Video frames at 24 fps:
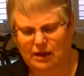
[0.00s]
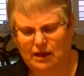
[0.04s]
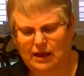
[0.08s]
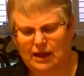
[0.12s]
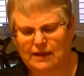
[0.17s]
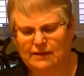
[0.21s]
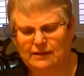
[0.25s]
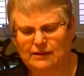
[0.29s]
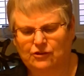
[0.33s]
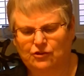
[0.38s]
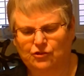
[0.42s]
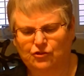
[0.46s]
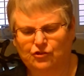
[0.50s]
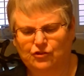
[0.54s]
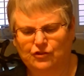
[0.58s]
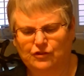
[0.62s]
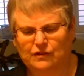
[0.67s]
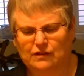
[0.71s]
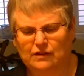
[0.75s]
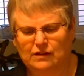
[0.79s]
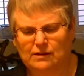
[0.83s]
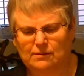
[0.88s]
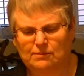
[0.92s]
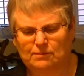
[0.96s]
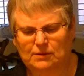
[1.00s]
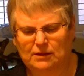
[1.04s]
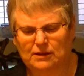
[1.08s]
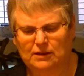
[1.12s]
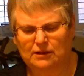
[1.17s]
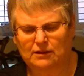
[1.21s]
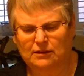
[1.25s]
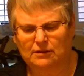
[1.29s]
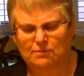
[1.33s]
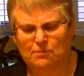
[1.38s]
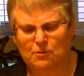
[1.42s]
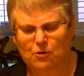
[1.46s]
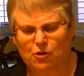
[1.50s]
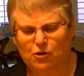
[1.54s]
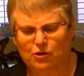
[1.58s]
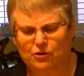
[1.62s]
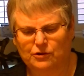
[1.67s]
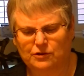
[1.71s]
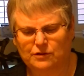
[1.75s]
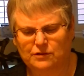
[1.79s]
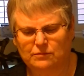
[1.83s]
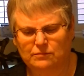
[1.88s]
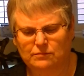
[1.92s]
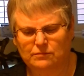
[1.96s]
And then you're just going to peel
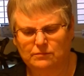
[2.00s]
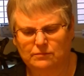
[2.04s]
apart.